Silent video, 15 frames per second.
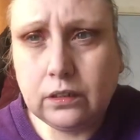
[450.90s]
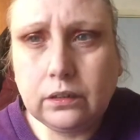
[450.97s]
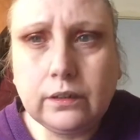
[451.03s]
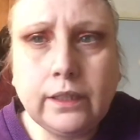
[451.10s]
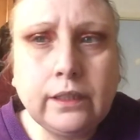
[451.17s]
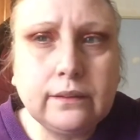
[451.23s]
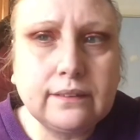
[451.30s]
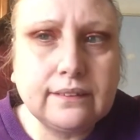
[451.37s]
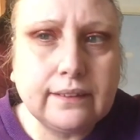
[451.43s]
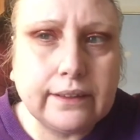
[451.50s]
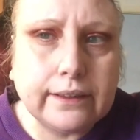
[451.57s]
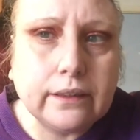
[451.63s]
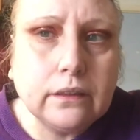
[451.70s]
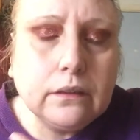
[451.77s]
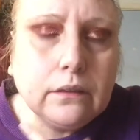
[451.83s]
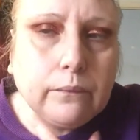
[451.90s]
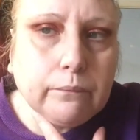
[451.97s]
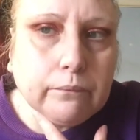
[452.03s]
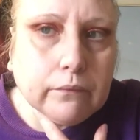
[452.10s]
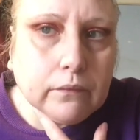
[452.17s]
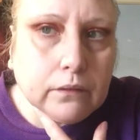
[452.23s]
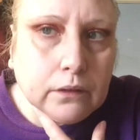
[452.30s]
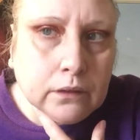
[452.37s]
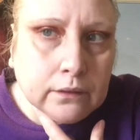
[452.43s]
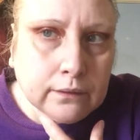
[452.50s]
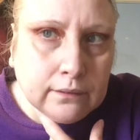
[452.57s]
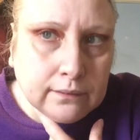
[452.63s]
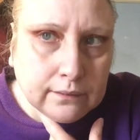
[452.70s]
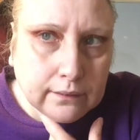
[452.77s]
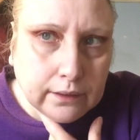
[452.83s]
Let's see. You
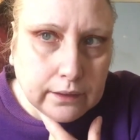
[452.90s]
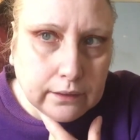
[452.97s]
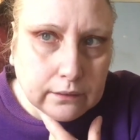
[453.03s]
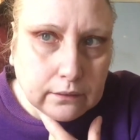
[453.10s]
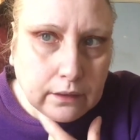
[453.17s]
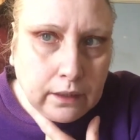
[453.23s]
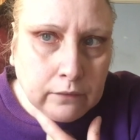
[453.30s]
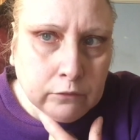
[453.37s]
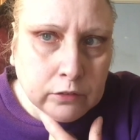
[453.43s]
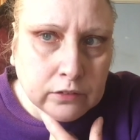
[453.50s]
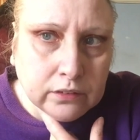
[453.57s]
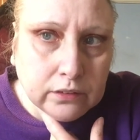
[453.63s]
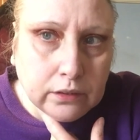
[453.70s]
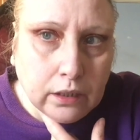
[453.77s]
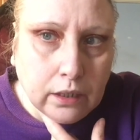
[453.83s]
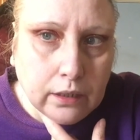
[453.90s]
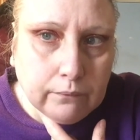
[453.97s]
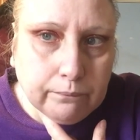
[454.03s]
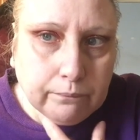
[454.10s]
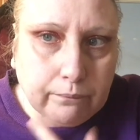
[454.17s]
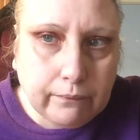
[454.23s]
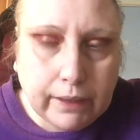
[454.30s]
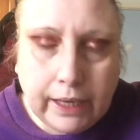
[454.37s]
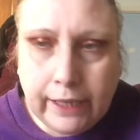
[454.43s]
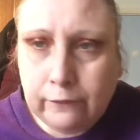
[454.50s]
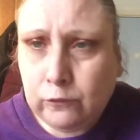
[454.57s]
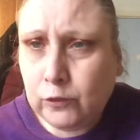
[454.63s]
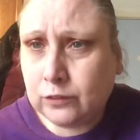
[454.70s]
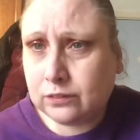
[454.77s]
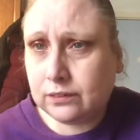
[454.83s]
can see it's ever so nice.
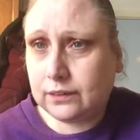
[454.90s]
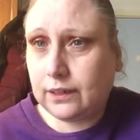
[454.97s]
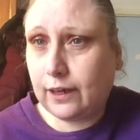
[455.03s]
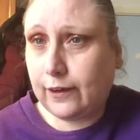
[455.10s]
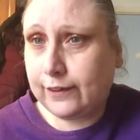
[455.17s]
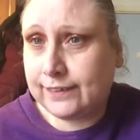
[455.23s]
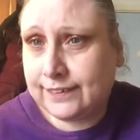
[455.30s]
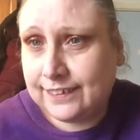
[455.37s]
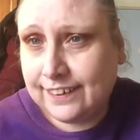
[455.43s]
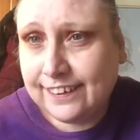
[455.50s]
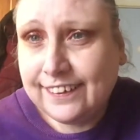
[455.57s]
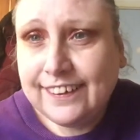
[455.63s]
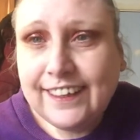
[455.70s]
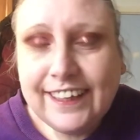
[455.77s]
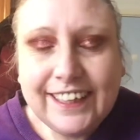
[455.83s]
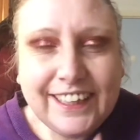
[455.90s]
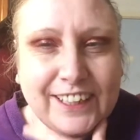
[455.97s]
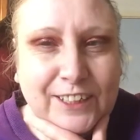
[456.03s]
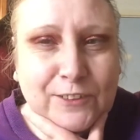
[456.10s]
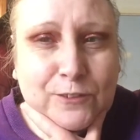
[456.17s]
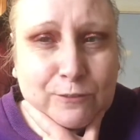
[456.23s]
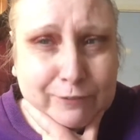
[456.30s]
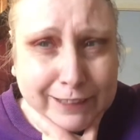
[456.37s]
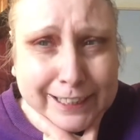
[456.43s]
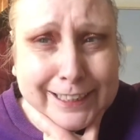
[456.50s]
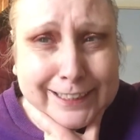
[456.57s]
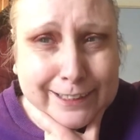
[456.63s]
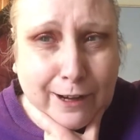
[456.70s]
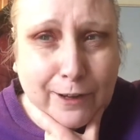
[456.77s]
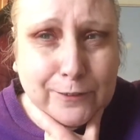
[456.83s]
Ever so nice. It's
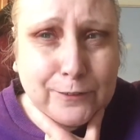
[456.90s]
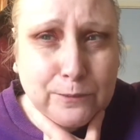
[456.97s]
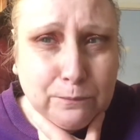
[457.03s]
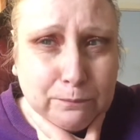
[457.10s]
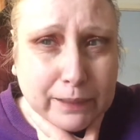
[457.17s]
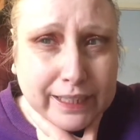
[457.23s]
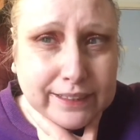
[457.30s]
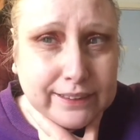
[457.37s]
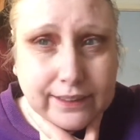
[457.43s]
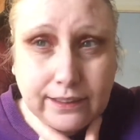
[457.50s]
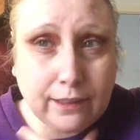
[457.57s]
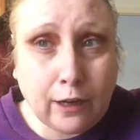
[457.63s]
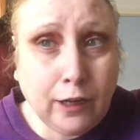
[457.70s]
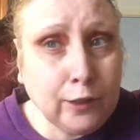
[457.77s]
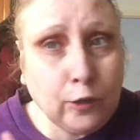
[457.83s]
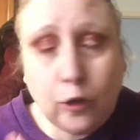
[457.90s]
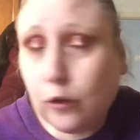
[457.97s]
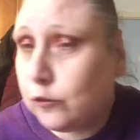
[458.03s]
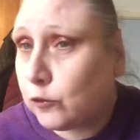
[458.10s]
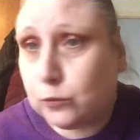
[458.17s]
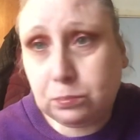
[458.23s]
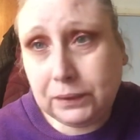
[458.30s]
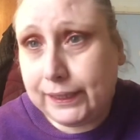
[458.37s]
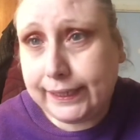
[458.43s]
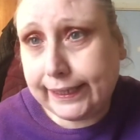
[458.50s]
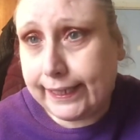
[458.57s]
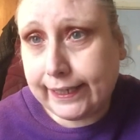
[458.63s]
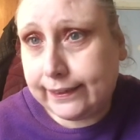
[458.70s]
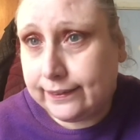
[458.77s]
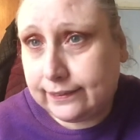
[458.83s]
really nice and blended. I can't speak
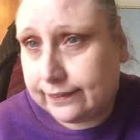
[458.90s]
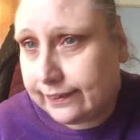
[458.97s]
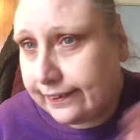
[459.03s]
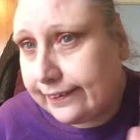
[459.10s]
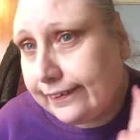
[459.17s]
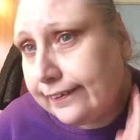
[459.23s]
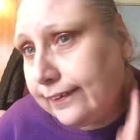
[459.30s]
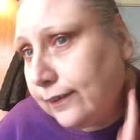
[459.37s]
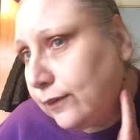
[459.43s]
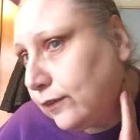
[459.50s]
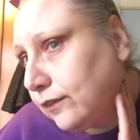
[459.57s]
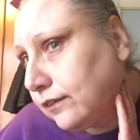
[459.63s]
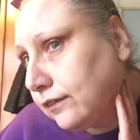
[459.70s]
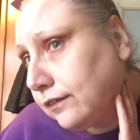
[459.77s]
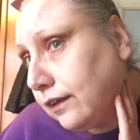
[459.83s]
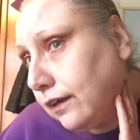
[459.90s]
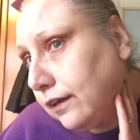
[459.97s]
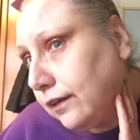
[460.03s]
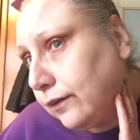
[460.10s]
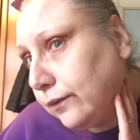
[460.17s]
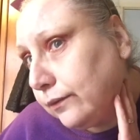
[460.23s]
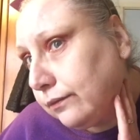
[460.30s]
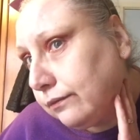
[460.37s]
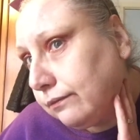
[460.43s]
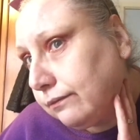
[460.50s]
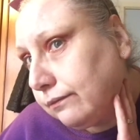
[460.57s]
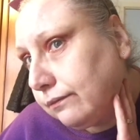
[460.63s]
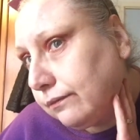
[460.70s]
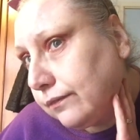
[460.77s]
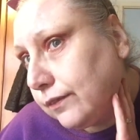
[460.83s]
again today. So,
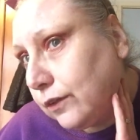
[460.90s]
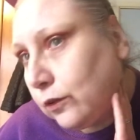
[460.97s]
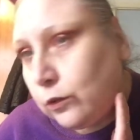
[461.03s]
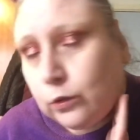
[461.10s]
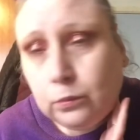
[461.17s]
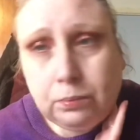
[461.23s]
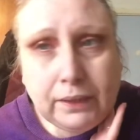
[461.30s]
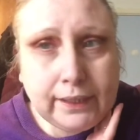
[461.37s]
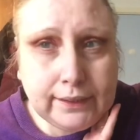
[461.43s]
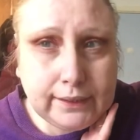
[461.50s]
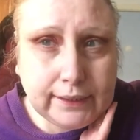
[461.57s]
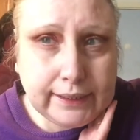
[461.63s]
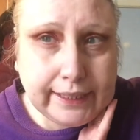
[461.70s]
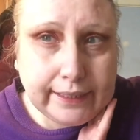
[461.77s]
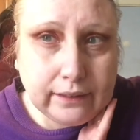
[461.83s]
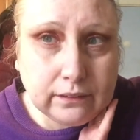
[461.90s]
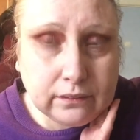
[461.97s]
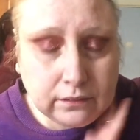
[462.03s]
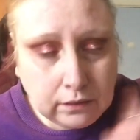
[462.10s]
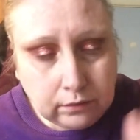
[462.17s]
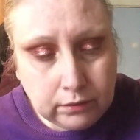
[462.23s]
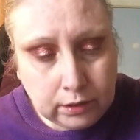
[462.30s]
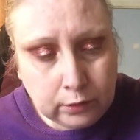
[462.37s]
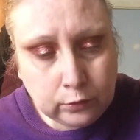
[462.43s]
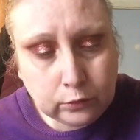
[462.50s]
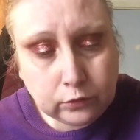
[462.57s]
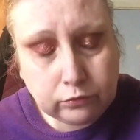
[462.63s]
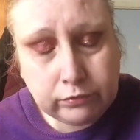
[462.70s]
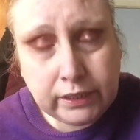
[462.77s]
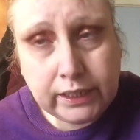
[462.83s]
all blended in. So, it
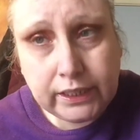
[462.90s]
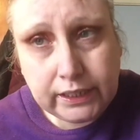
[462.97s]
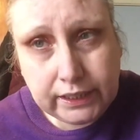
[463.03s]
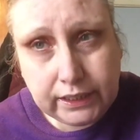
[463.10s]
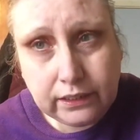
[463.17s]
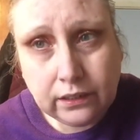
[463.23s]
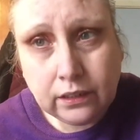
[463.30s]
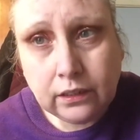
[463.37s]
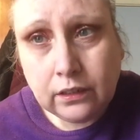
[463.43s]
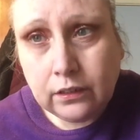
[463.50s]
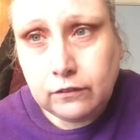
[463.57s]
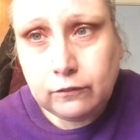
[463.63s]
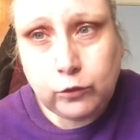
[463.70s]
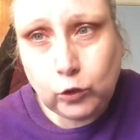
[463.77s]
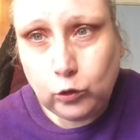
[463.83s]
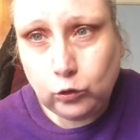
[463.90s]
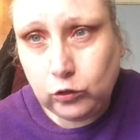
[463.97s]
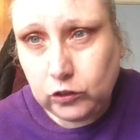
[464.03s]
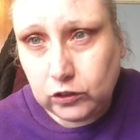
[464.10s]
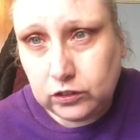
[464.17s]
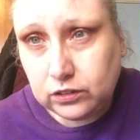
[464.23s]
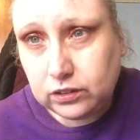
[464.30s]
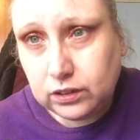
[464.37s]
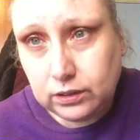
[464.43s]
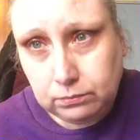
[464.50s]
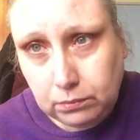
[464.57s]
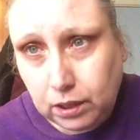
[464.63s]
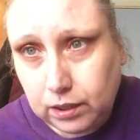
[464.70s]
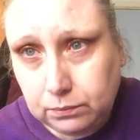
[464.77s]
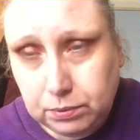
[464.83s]
looks really flawless, in
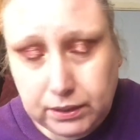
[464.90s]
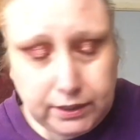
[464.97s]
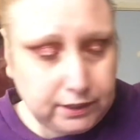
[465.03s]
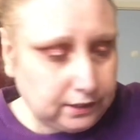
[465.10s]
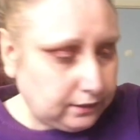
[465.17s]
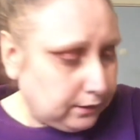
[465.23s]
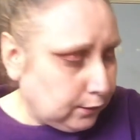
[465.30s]
my opinion.